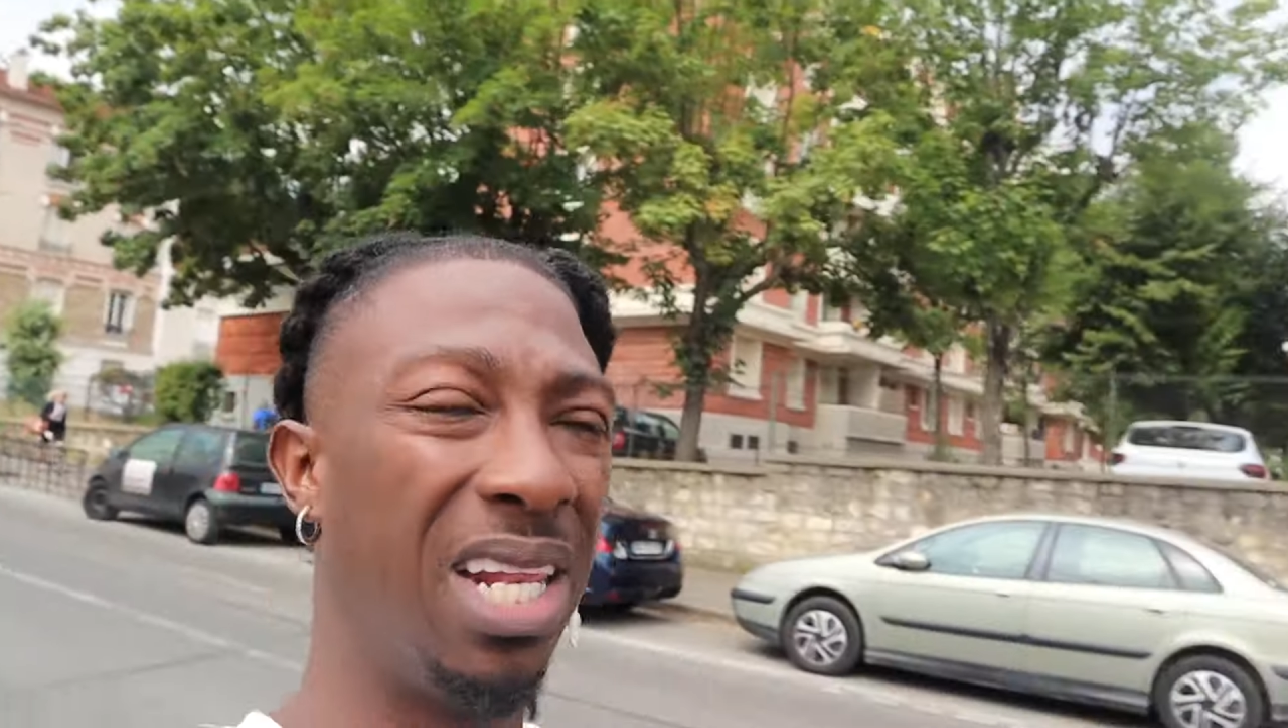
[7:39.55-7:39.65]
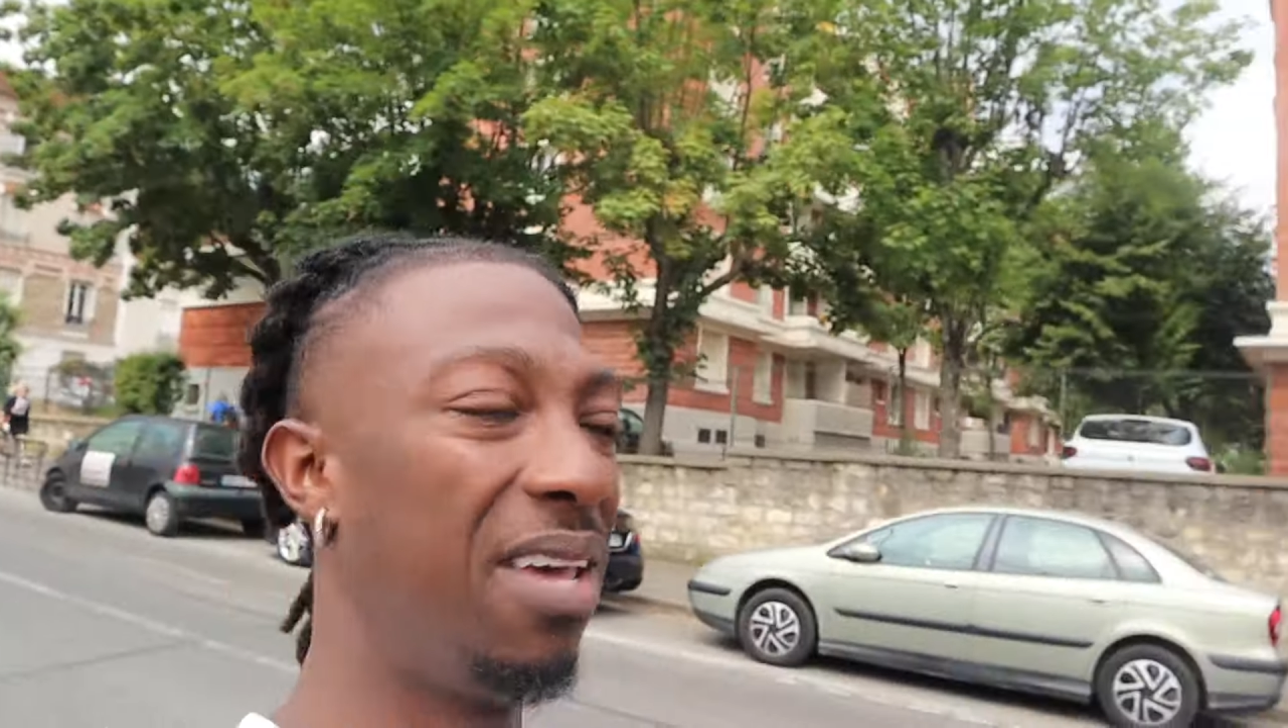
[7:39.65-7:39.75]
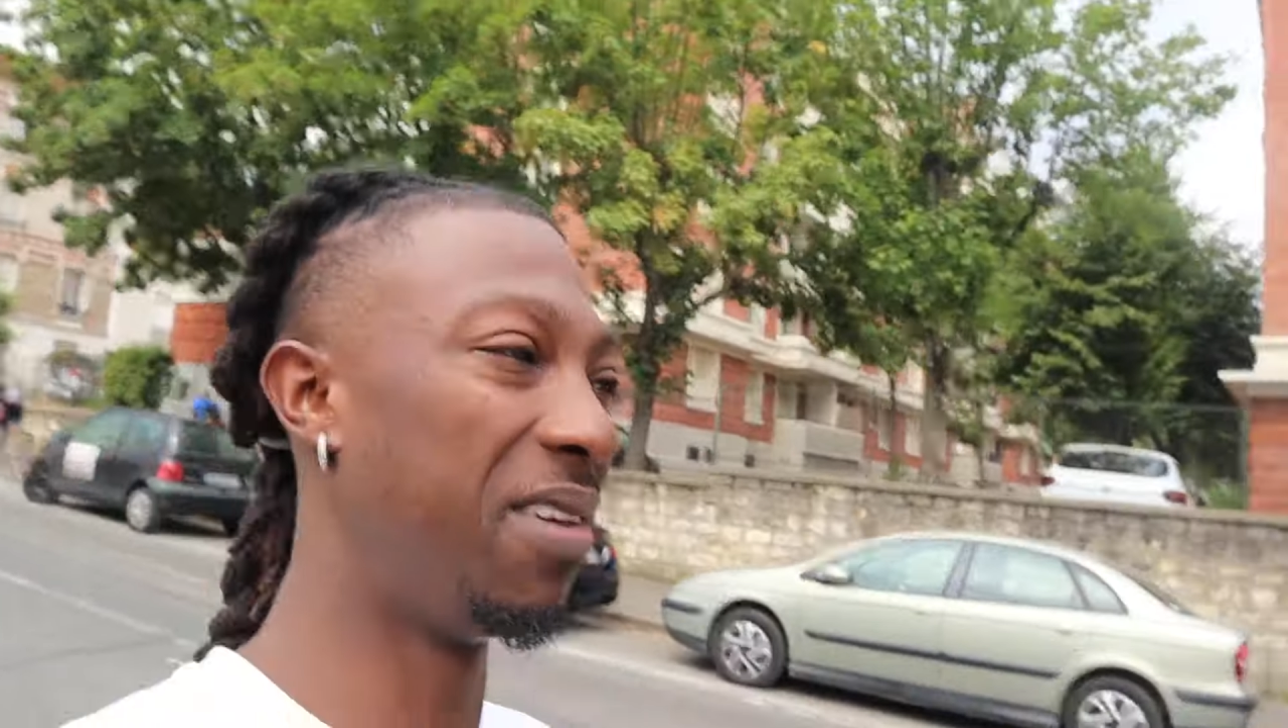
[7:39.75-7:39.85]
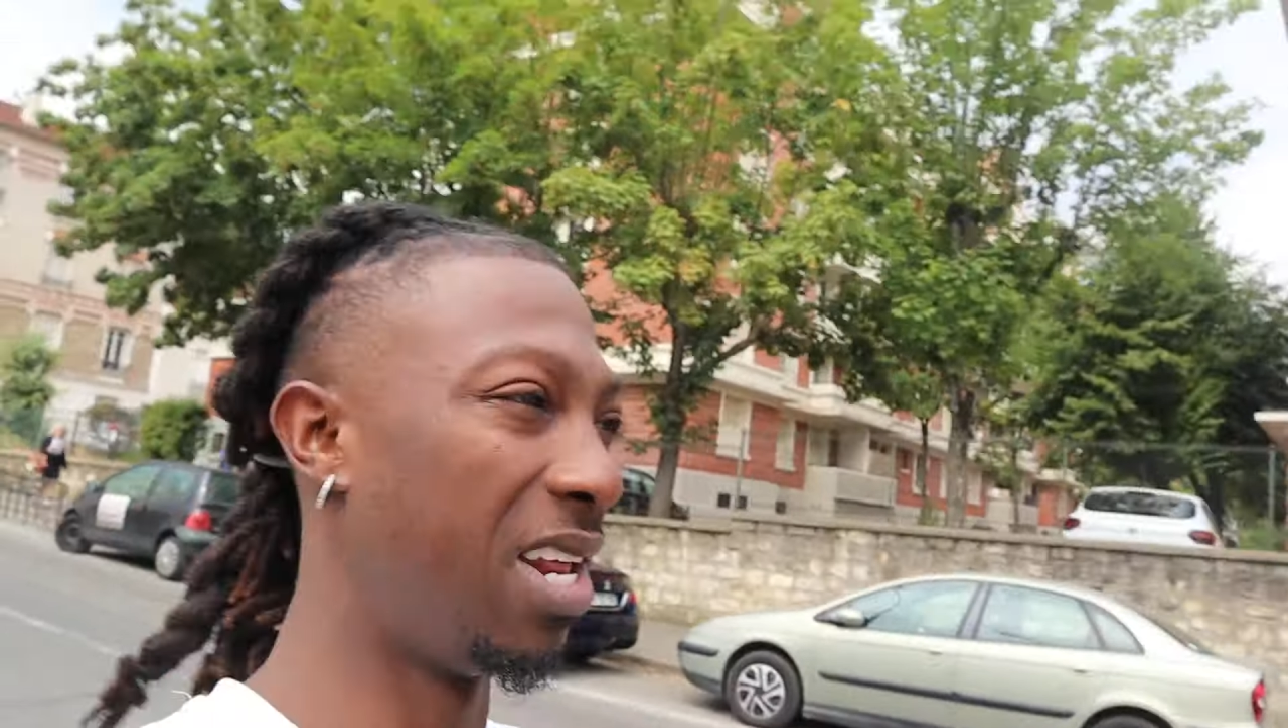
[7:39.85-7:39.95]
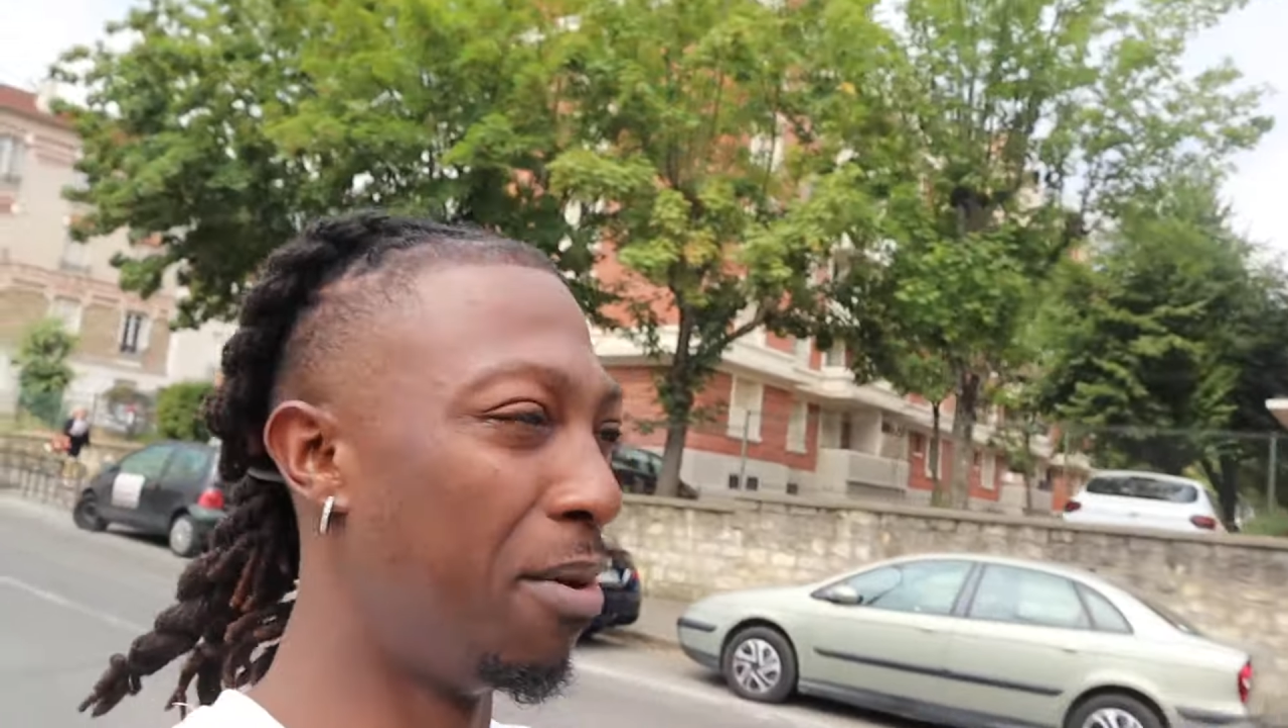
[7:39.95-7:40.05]

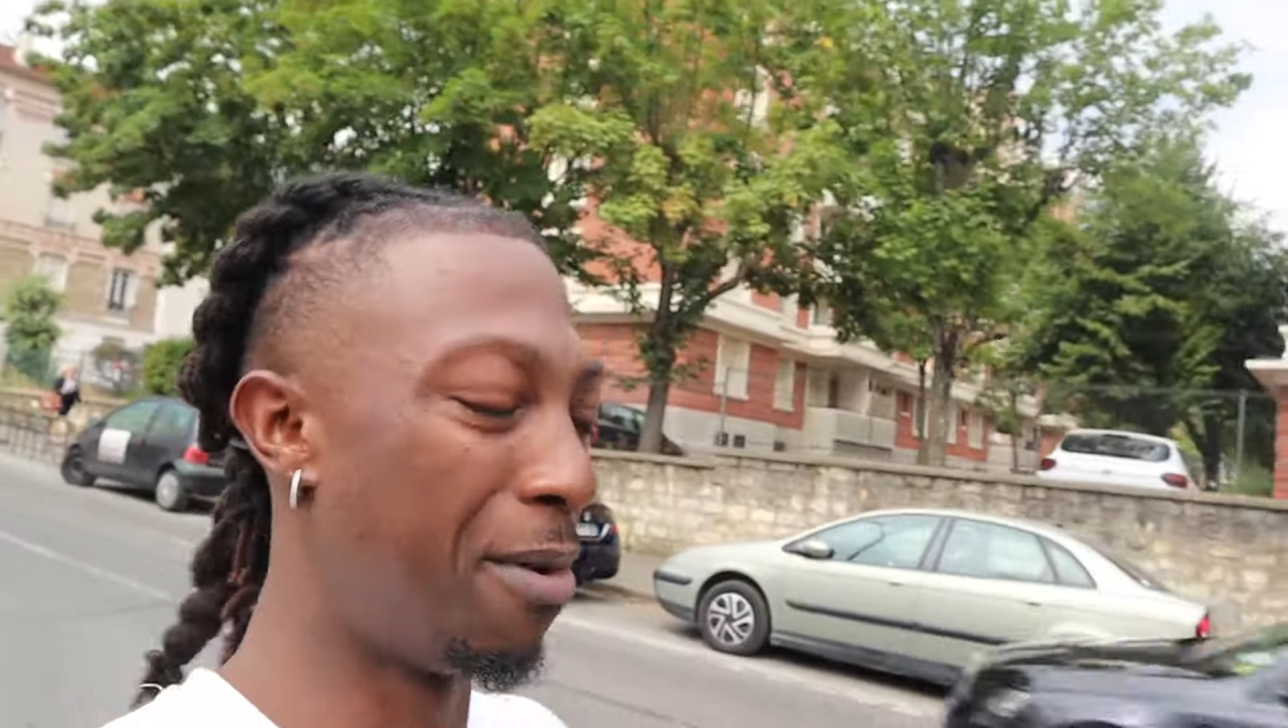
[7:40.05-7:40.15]
living in the